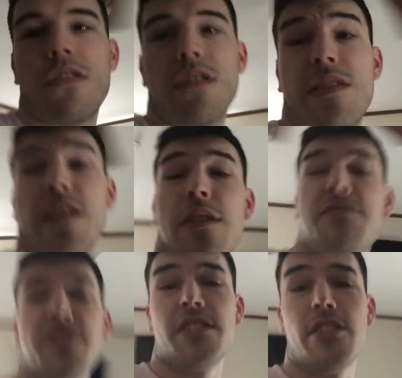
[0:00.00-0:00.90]
It
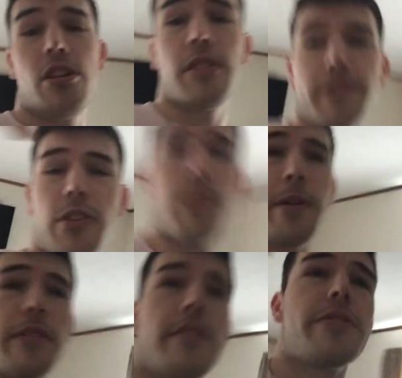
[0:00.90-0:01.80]
was really long for no
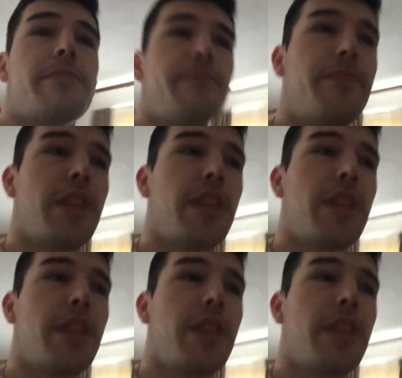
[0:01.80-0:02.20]
apparent reason.